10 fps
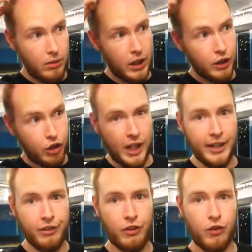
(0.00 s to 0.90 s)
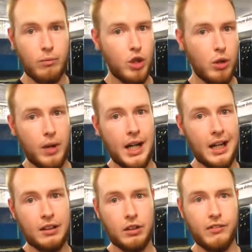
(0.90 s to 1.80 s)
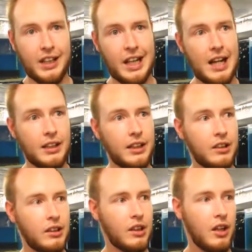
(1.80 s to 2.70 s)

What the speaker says: has changed from New Era to Vitalis,